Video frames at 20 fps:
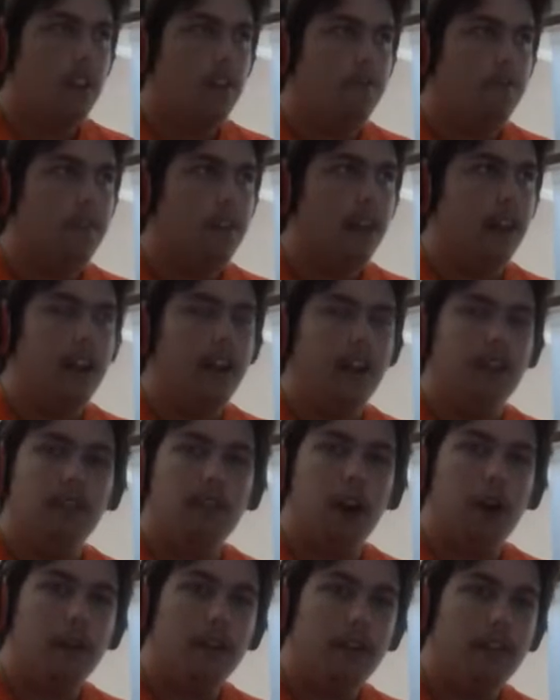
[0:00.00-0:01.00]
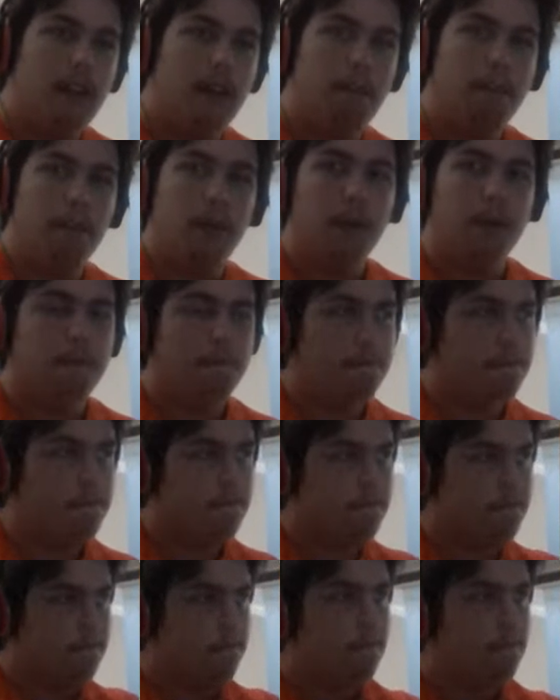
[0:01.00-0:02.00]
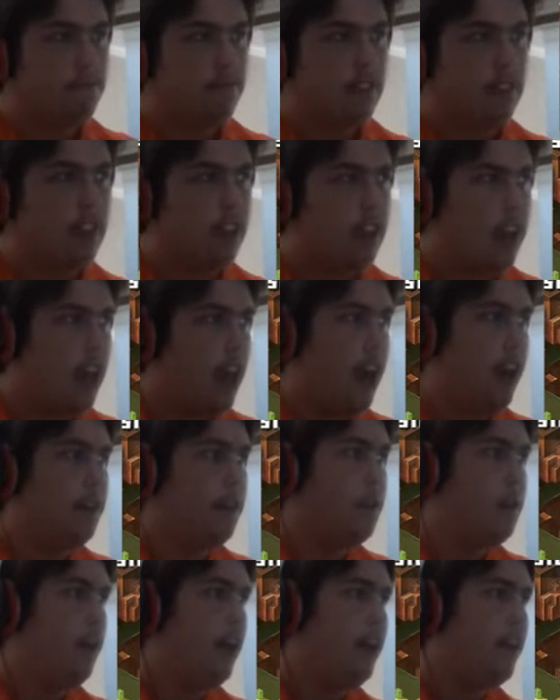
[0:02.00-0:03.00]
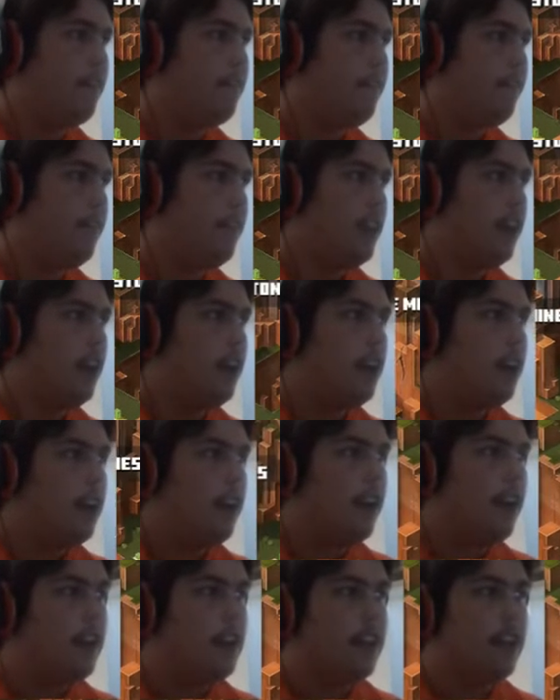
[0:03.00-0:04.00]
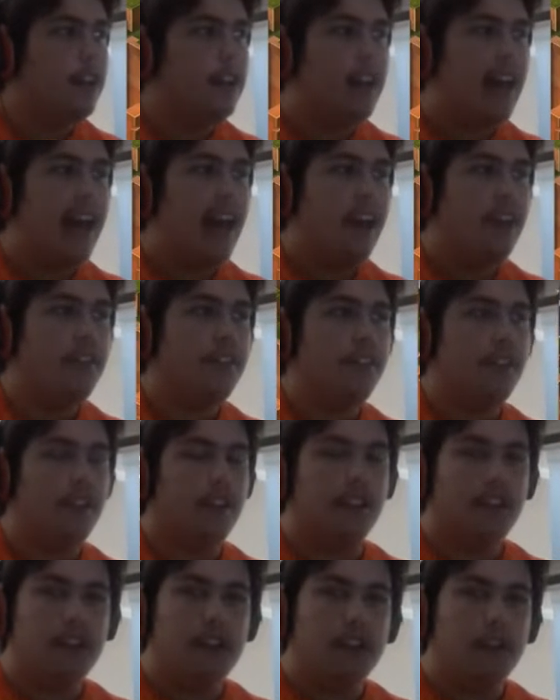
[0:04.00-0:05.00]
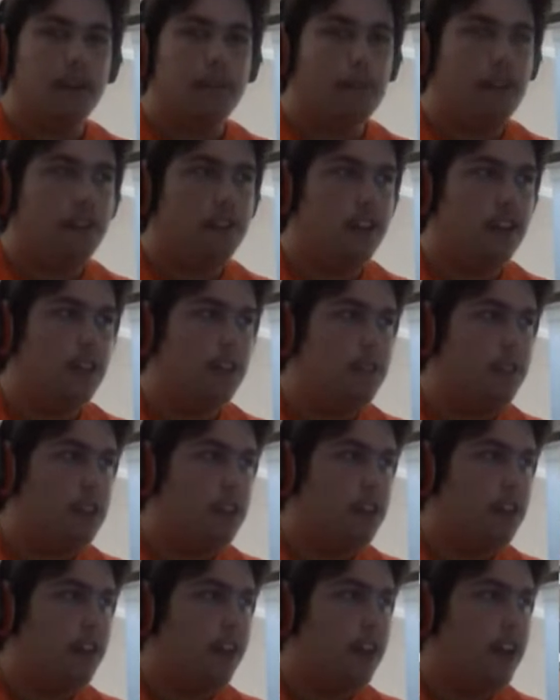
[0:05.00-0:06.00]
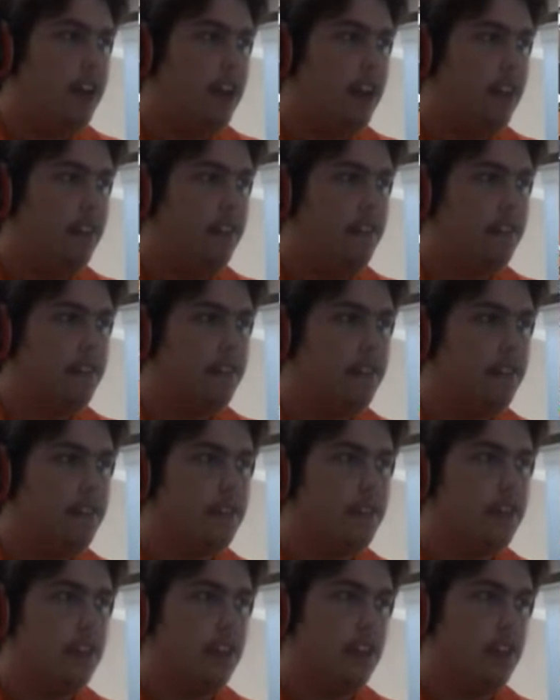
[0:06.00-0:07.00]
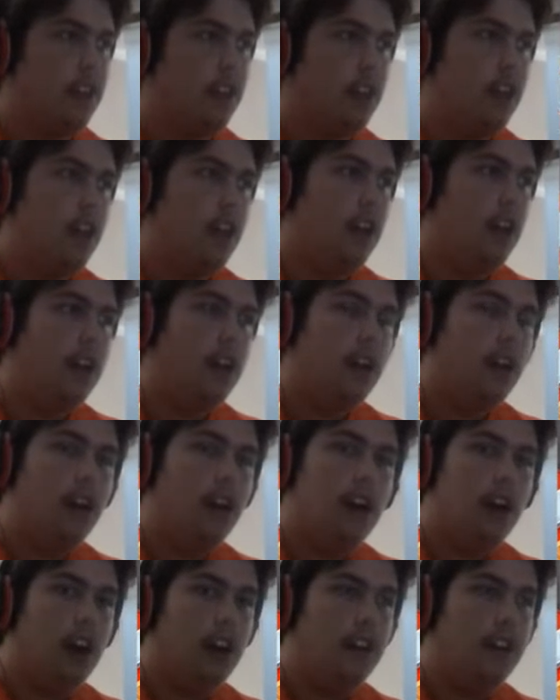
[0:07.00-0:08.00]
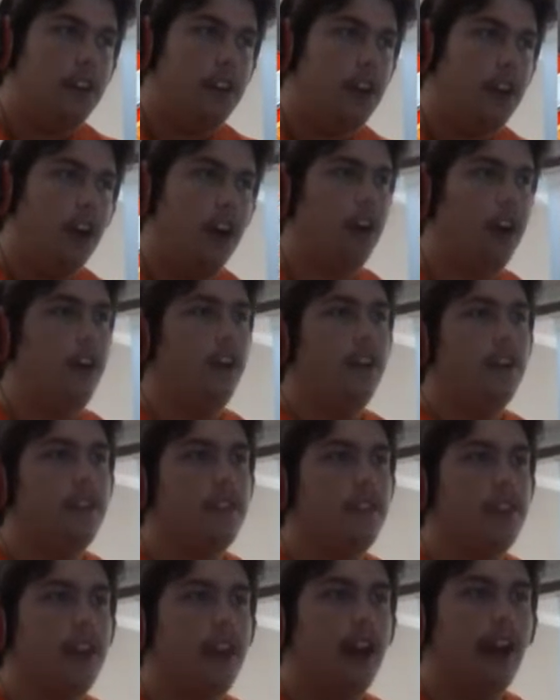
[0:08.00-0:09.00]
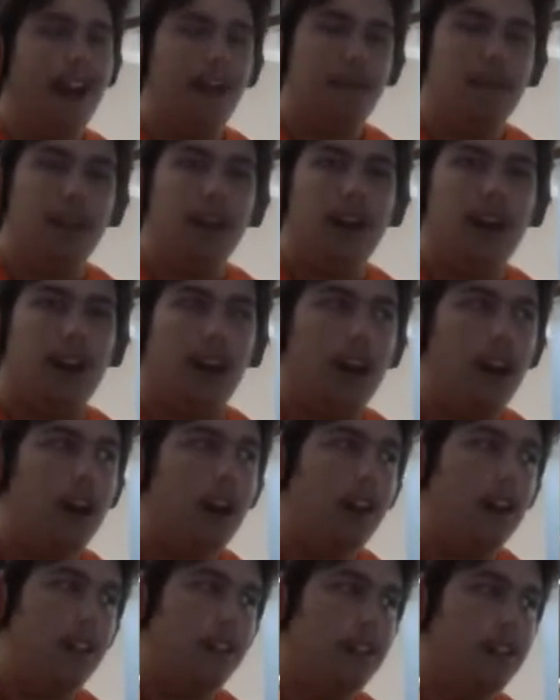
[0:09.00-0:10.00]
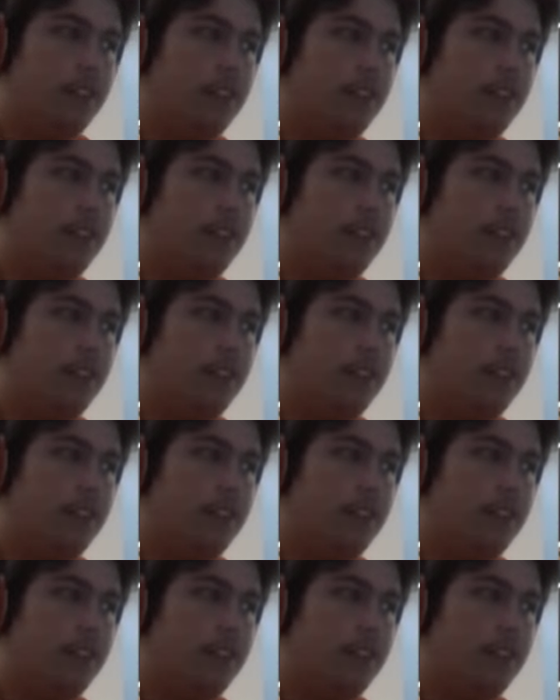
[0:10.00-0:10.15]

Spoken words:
Alright, Lower Temple. Out of the way. The last secret mission I'm doing right now. Under Halls is in High Block Halls.